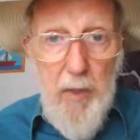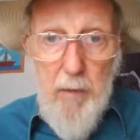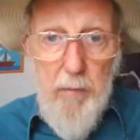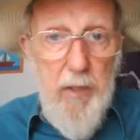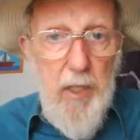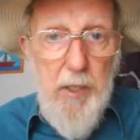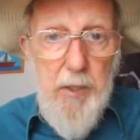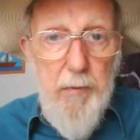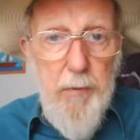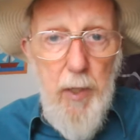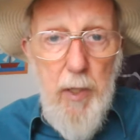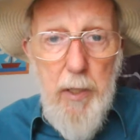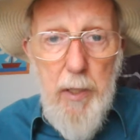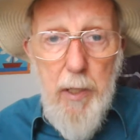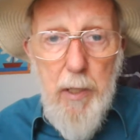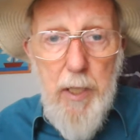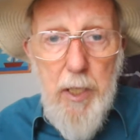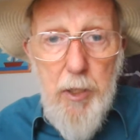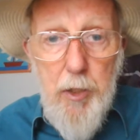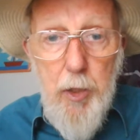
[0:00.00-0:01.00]
that's fine,
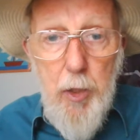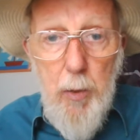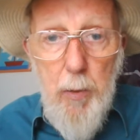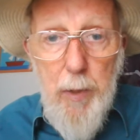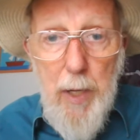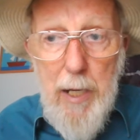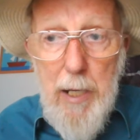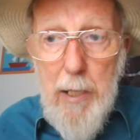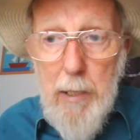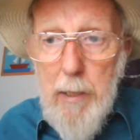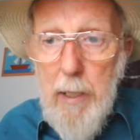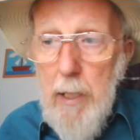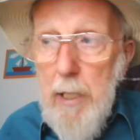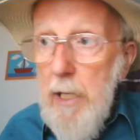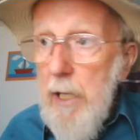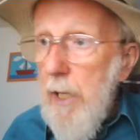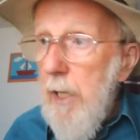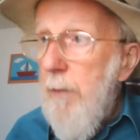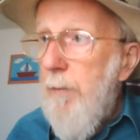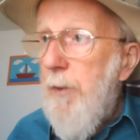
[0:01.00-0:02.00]
I can do that.
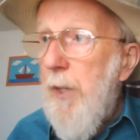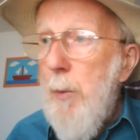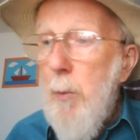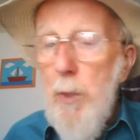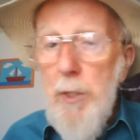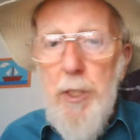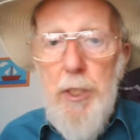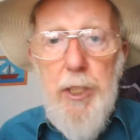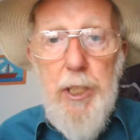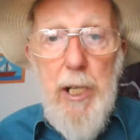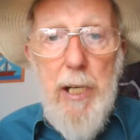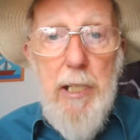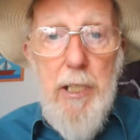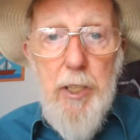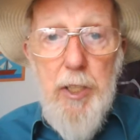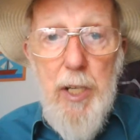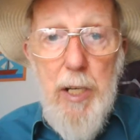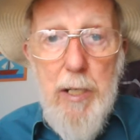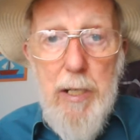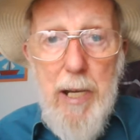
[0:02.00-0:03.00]
If they want to
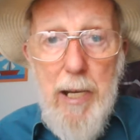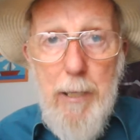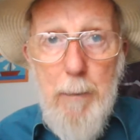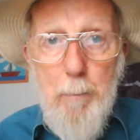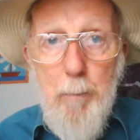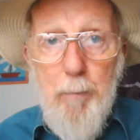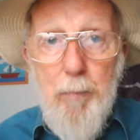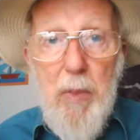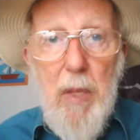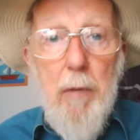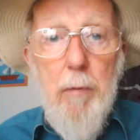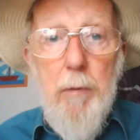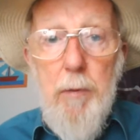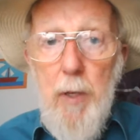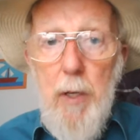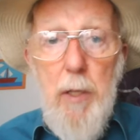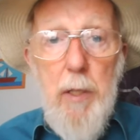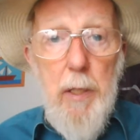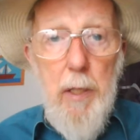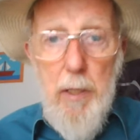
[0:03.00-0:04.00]
change their name,
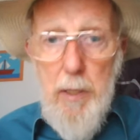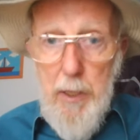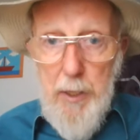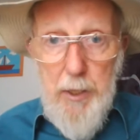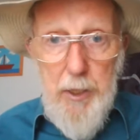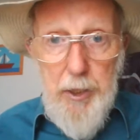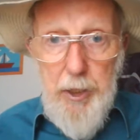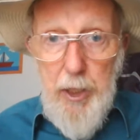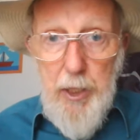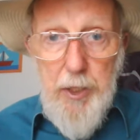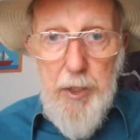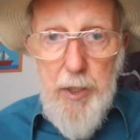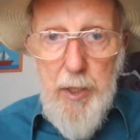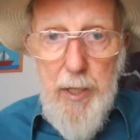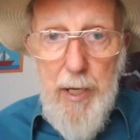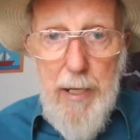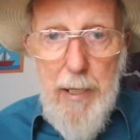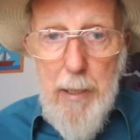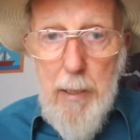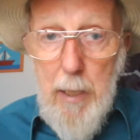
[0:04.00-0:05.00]
fine, I can adjust to
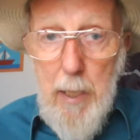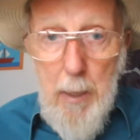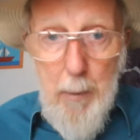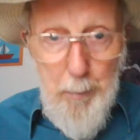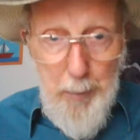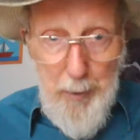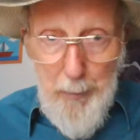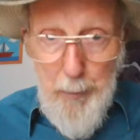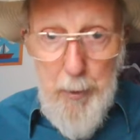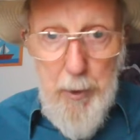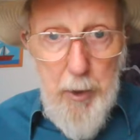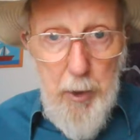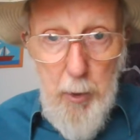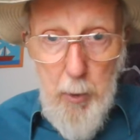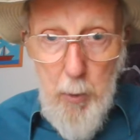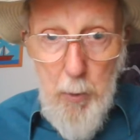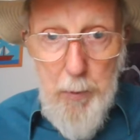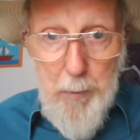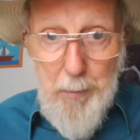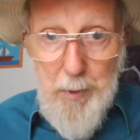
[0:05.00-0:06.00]
that. People can
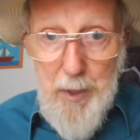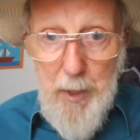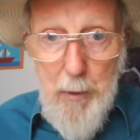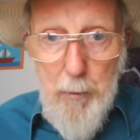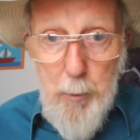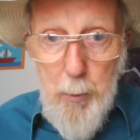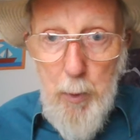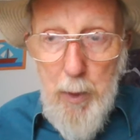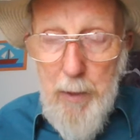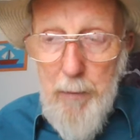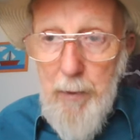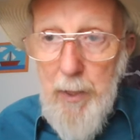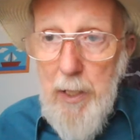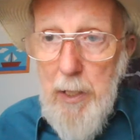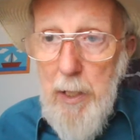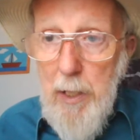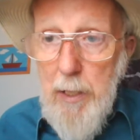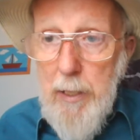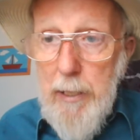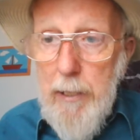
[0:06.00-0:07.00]
call themselves whatever they
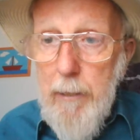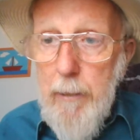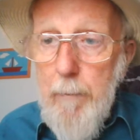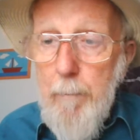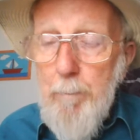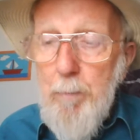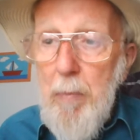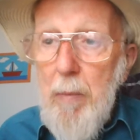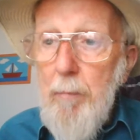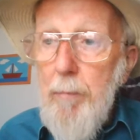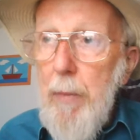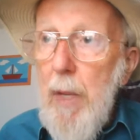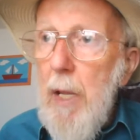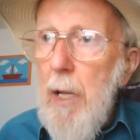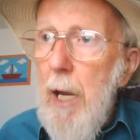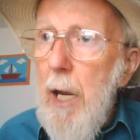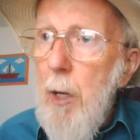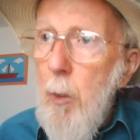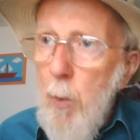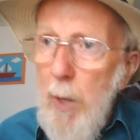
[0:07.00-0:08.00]
like.
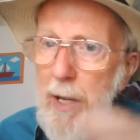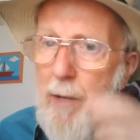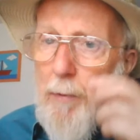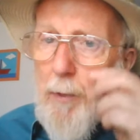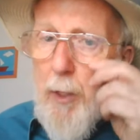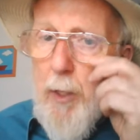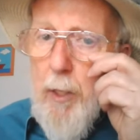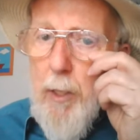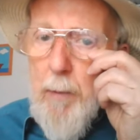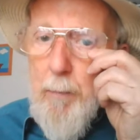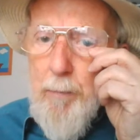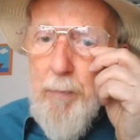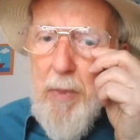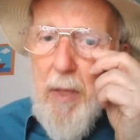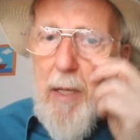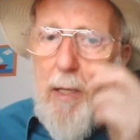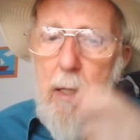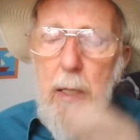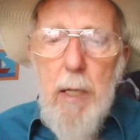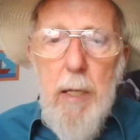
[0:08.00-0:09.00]
However,
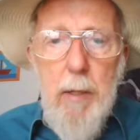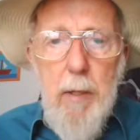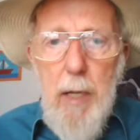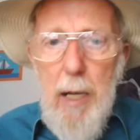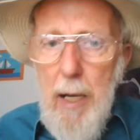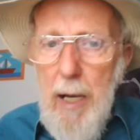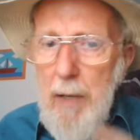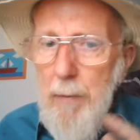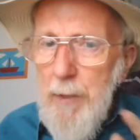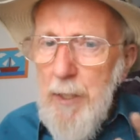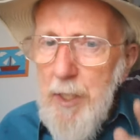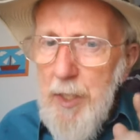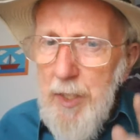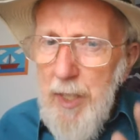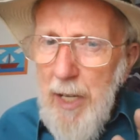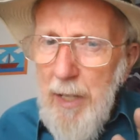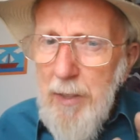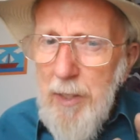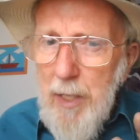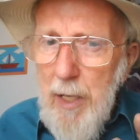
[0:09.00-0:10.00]
having
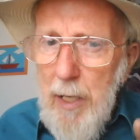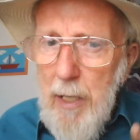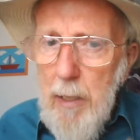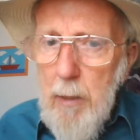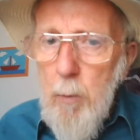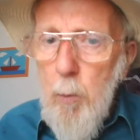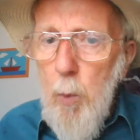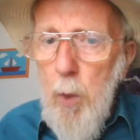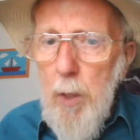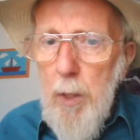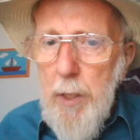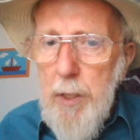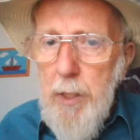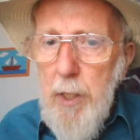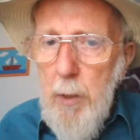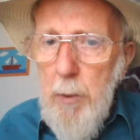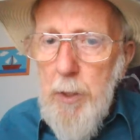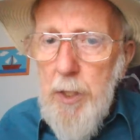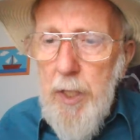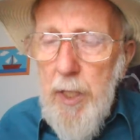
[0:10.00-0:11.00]
said that, what I
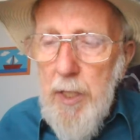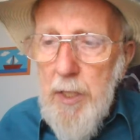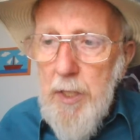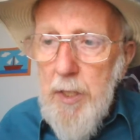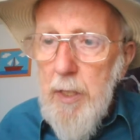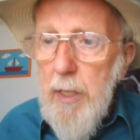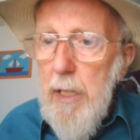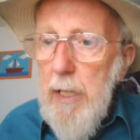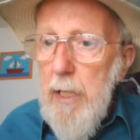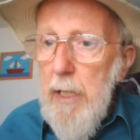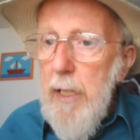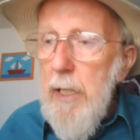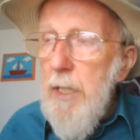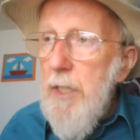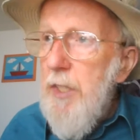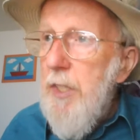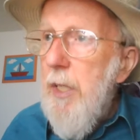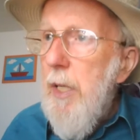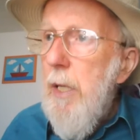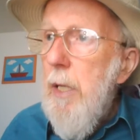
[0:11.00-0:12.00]
noticed
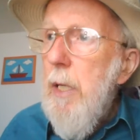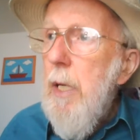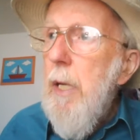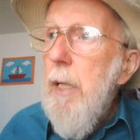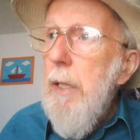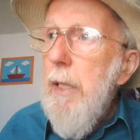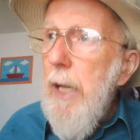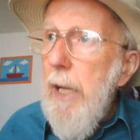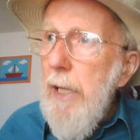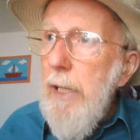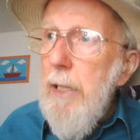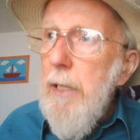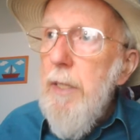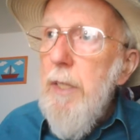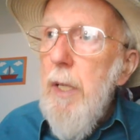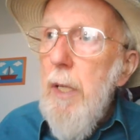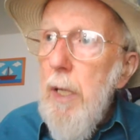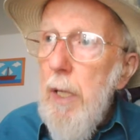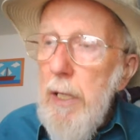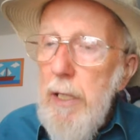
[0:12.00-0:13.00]
is that
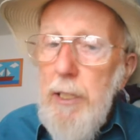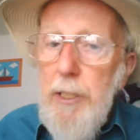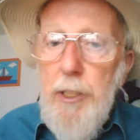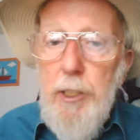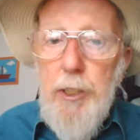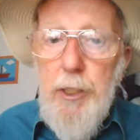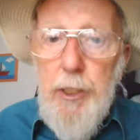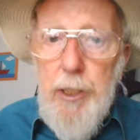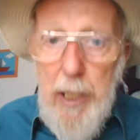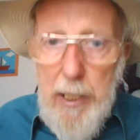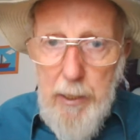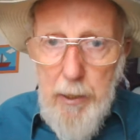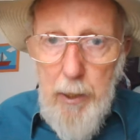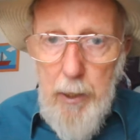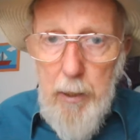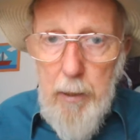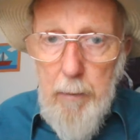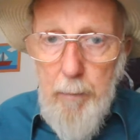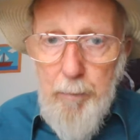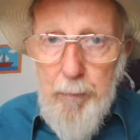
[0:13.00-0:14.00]
Caitlyn
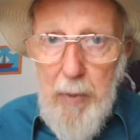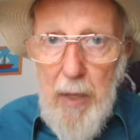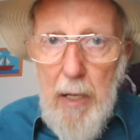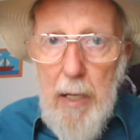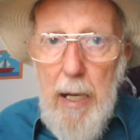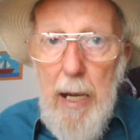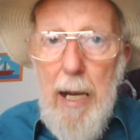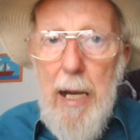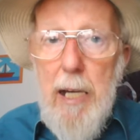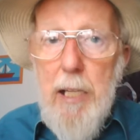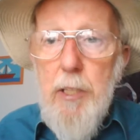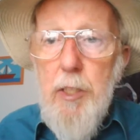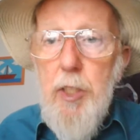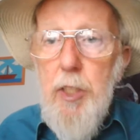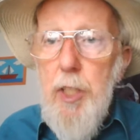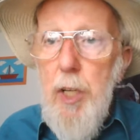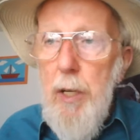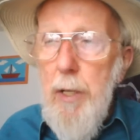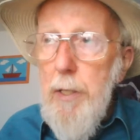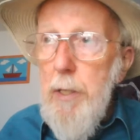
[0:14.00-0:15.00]
Jenner had
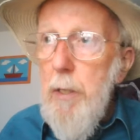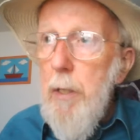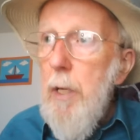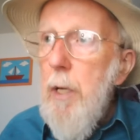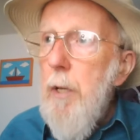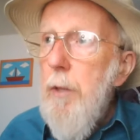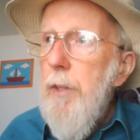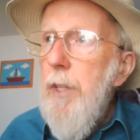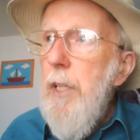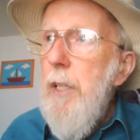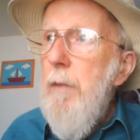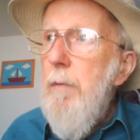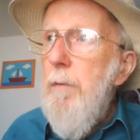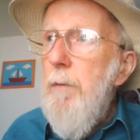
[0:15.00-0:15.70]
done the